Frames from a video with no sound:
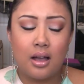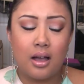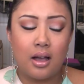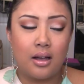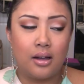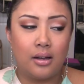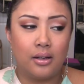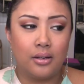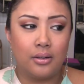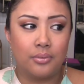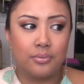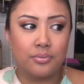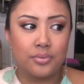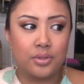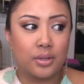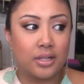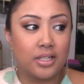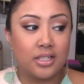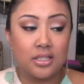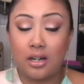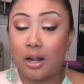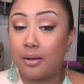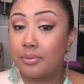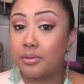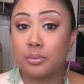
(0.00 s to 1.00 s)
Um, so I
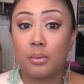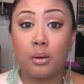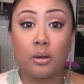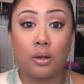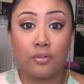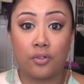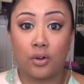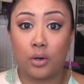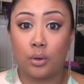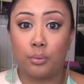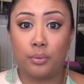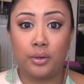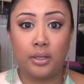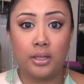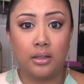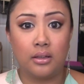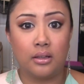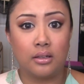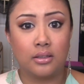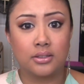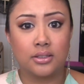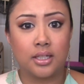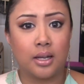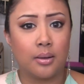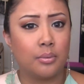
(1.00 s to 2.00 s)
stopped smoking for a really
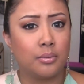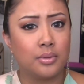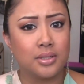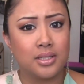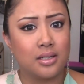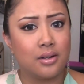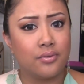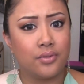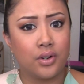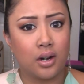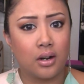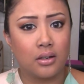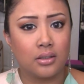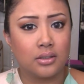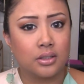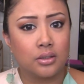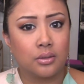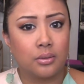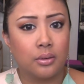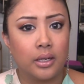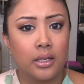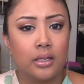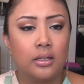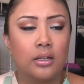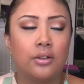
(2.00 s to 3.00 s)
long time. It wasn't even hard to
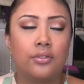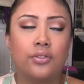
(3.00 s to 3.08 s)
quit.